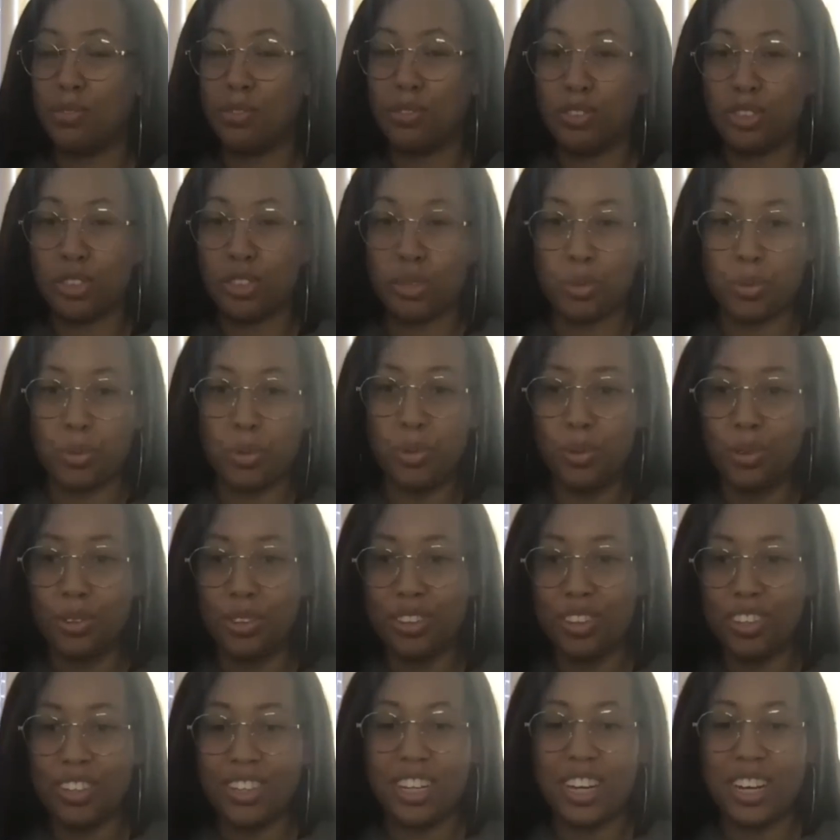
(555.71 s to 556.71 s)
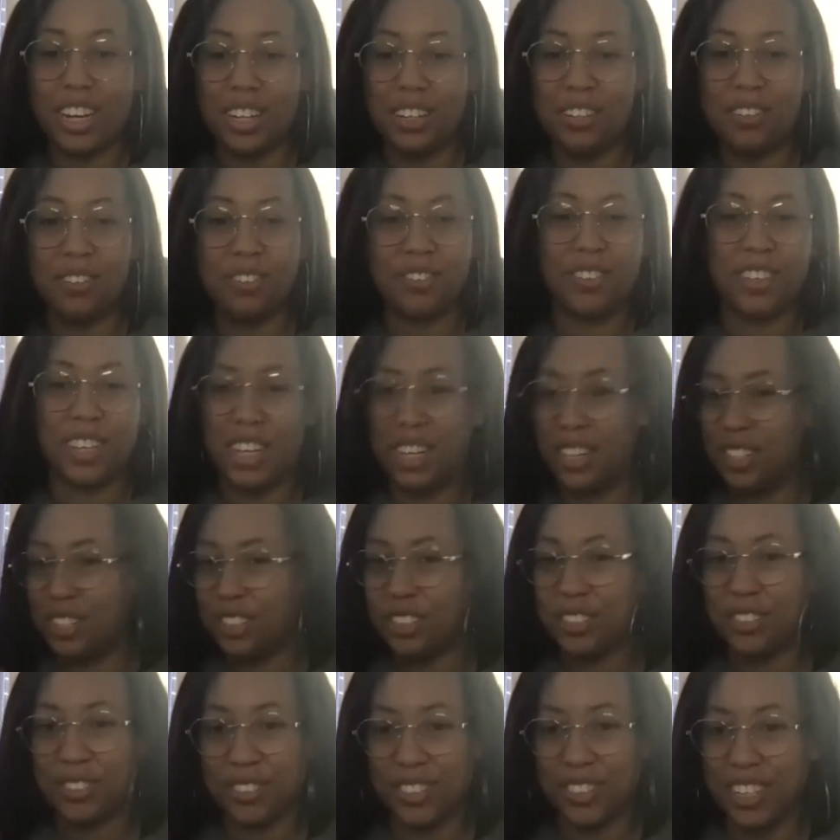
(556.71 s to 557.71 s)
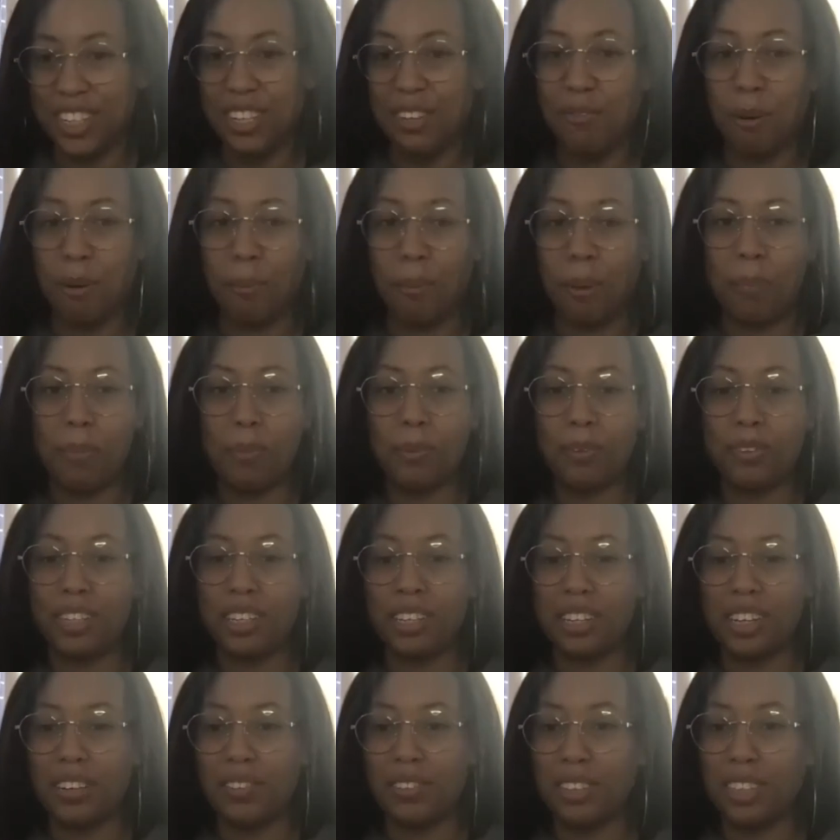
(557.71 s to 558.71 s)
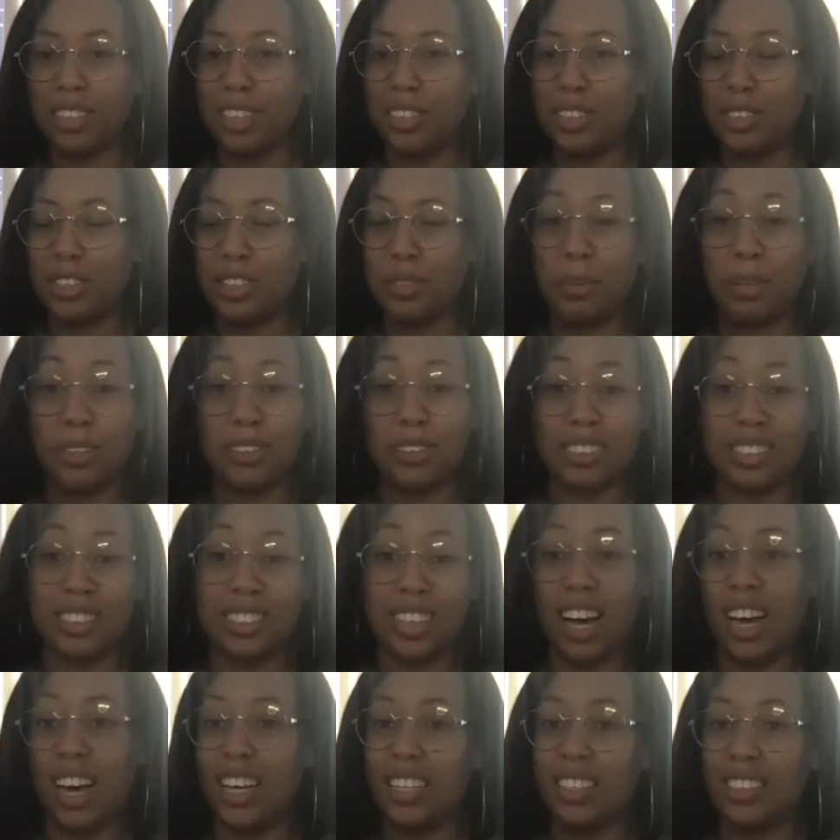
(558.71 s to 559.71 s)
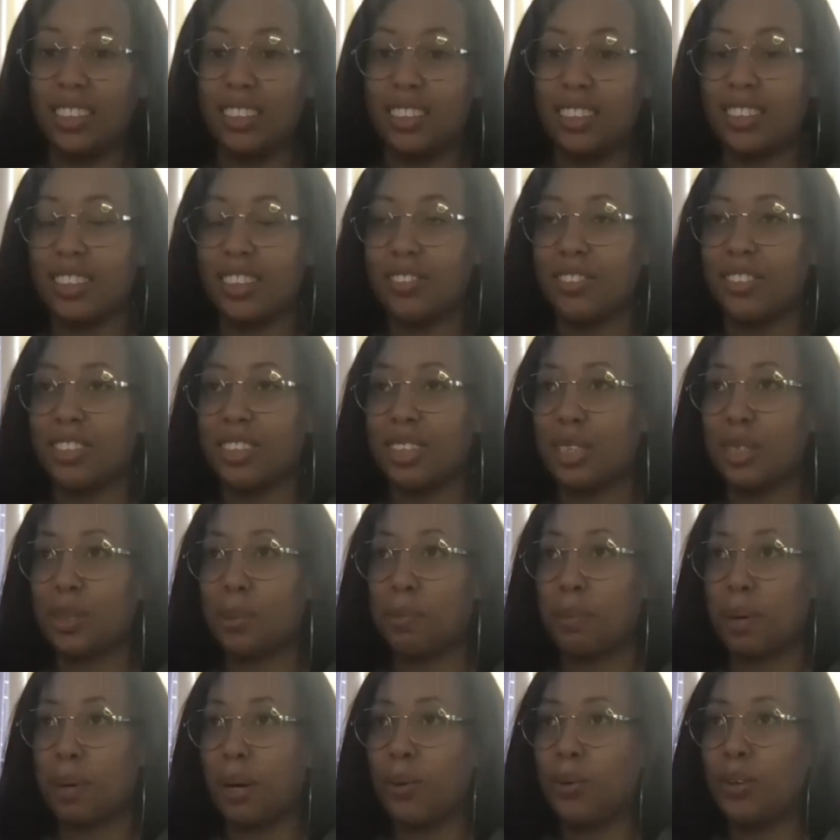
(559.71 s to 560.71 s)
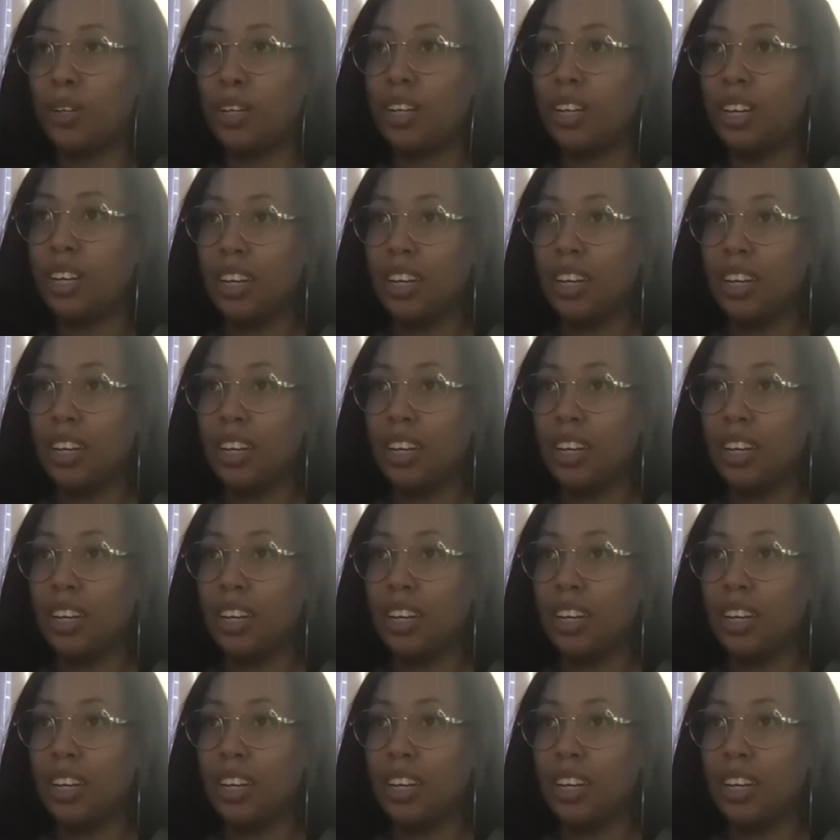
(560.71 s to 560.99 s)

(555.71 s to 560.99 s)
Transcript: truth kind of industry where people think everything's just about the science and everything's about